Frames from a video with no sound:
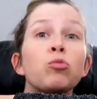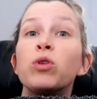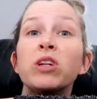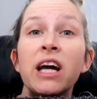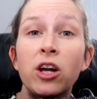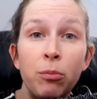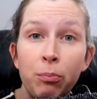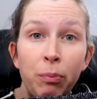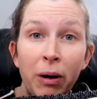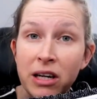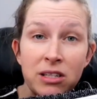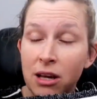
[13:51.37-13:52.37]
we take your
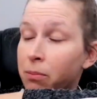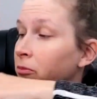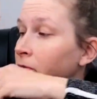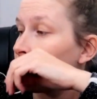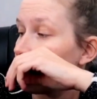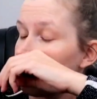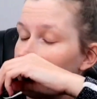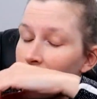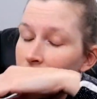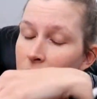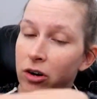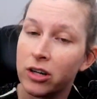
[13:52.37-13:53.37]
bicep
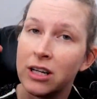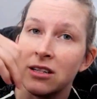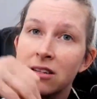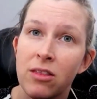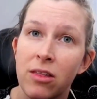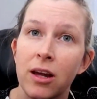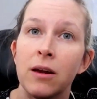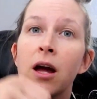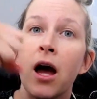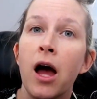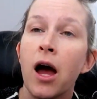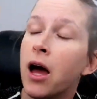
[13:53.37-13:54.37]
for an easy thing.
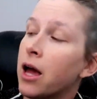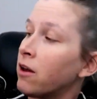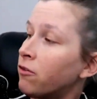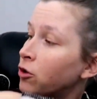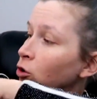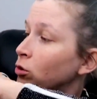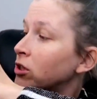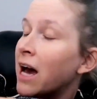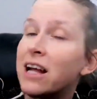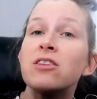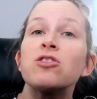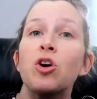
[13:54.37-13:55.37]
If you
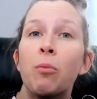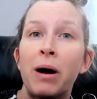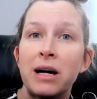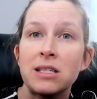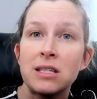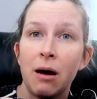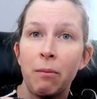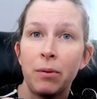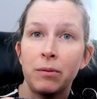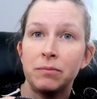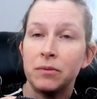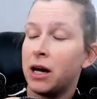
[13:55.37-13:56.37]
tense your bicep
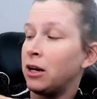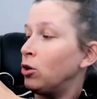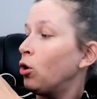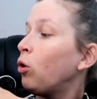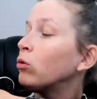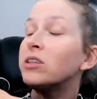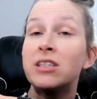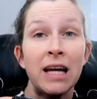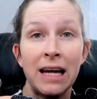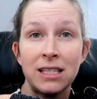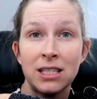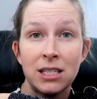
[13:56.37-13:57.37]
and you hold it
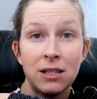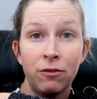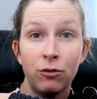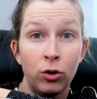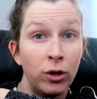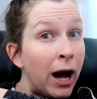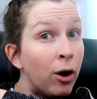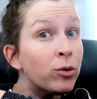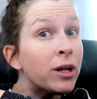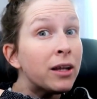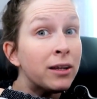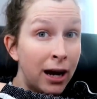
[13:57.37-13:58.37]
tense for
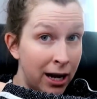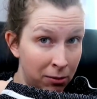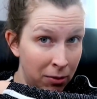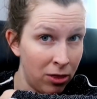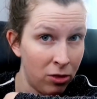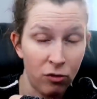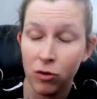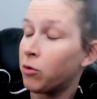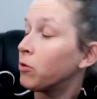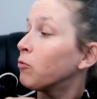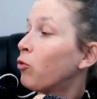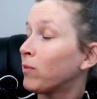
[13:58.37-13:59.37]
now 9
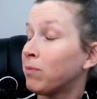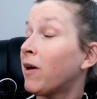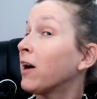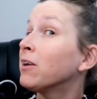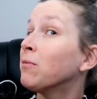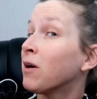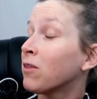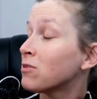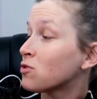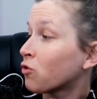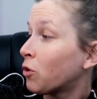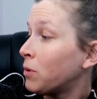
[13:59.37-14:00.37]

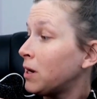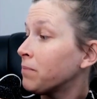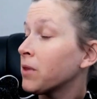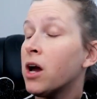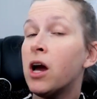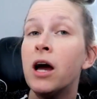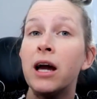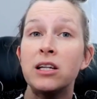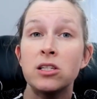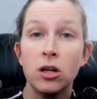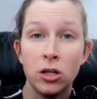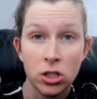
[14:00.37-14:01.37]
months for me, it
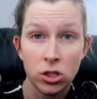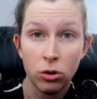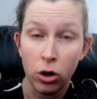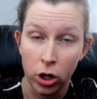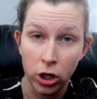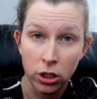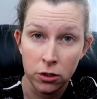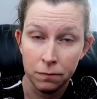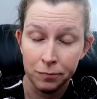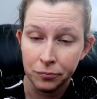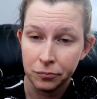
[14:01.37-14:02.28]
starts to hurt.